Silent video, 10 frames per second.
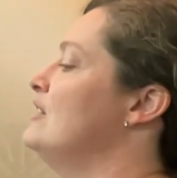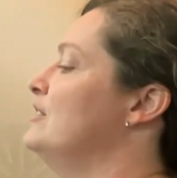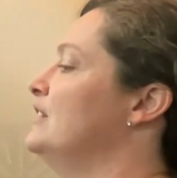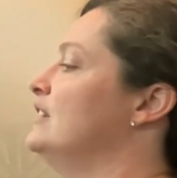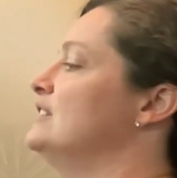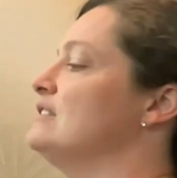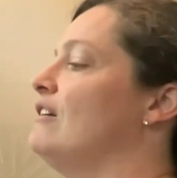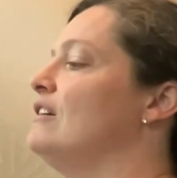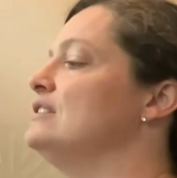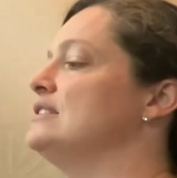There is
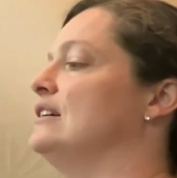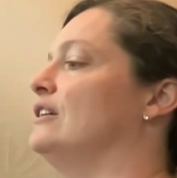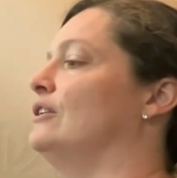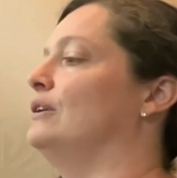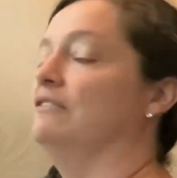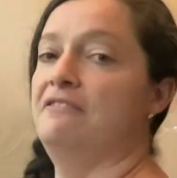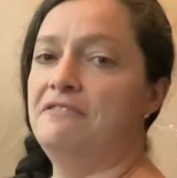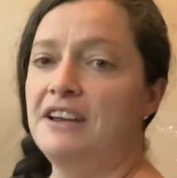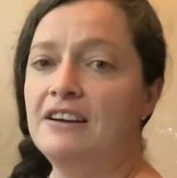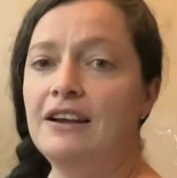also a
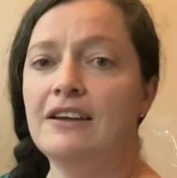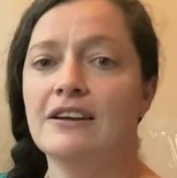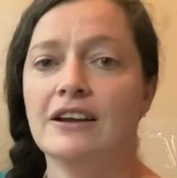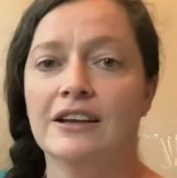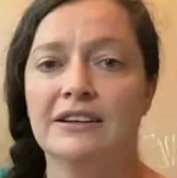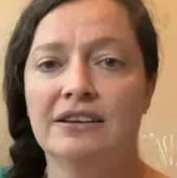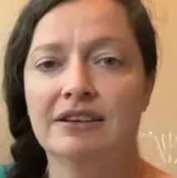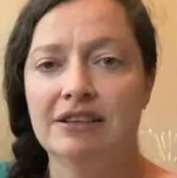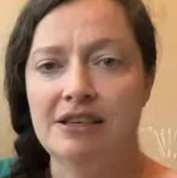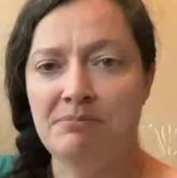very good
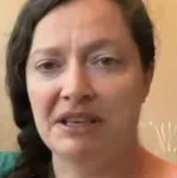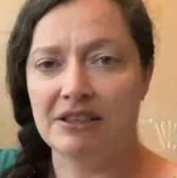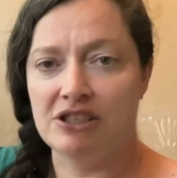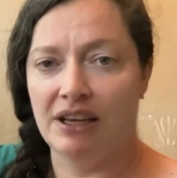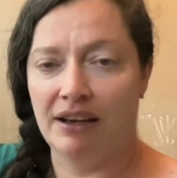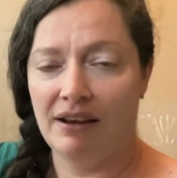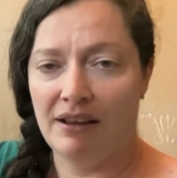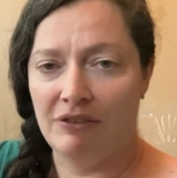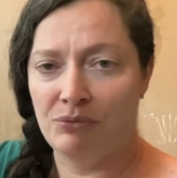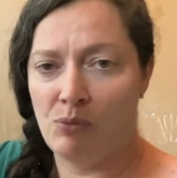depiction
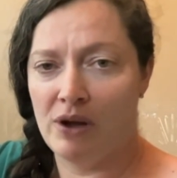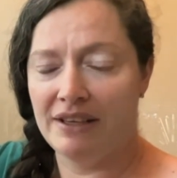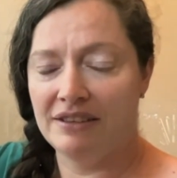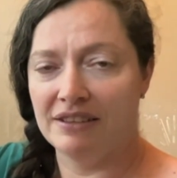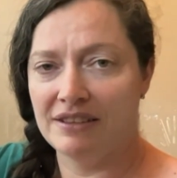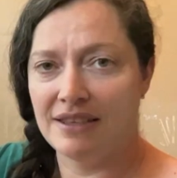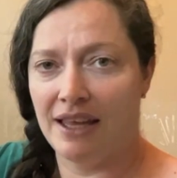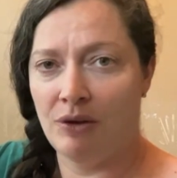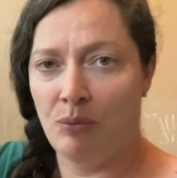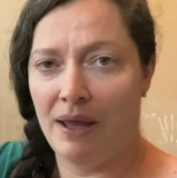of what it looks like
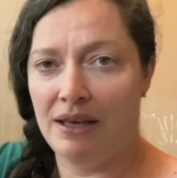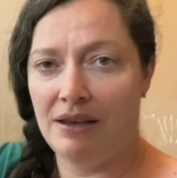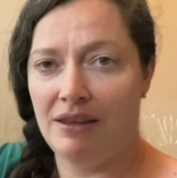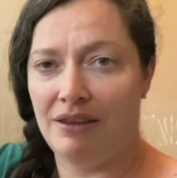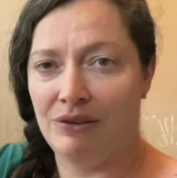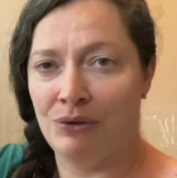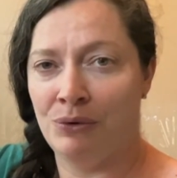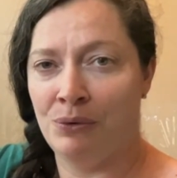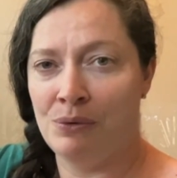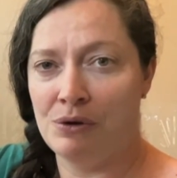when
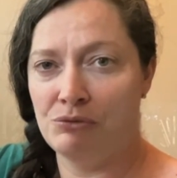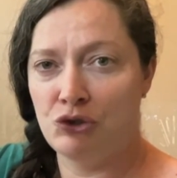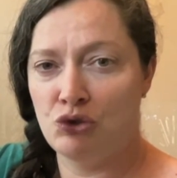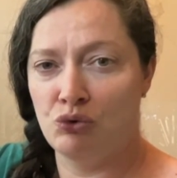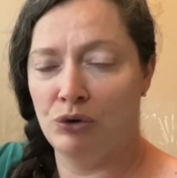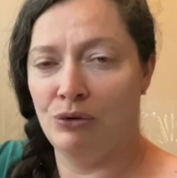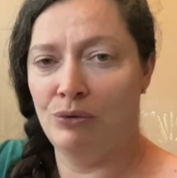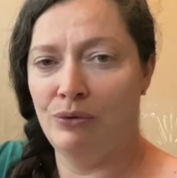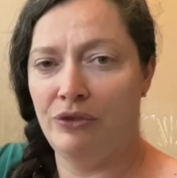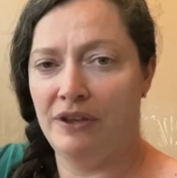you screw
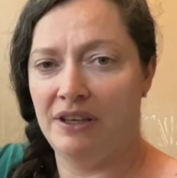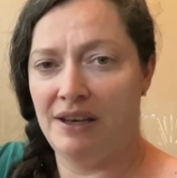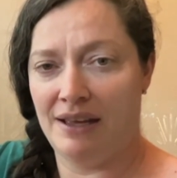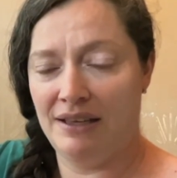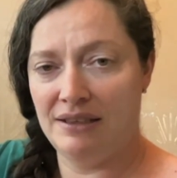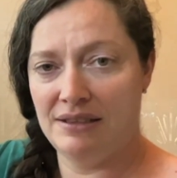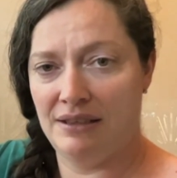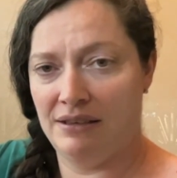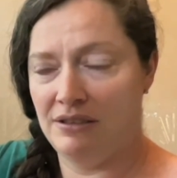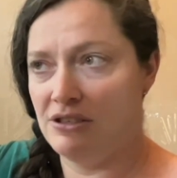the nut
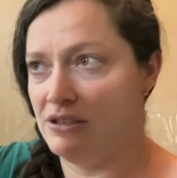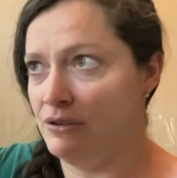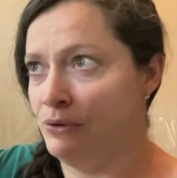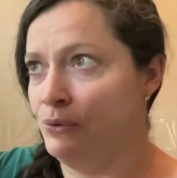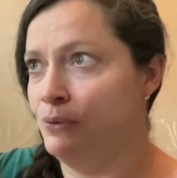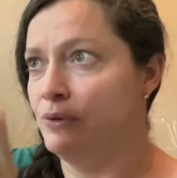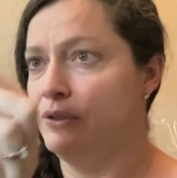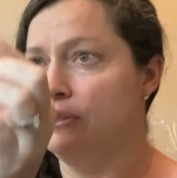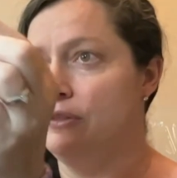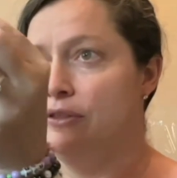into
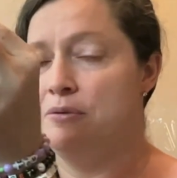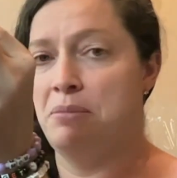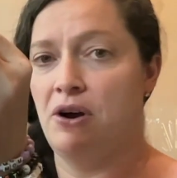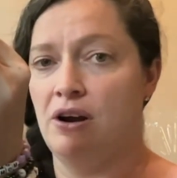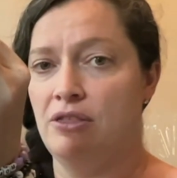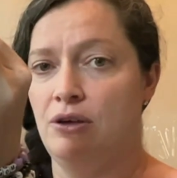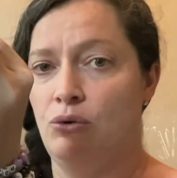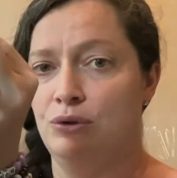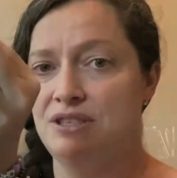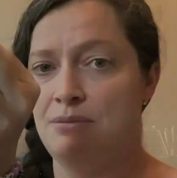the bar that
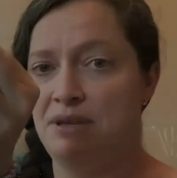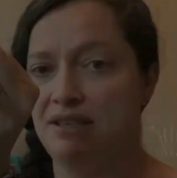holds the piece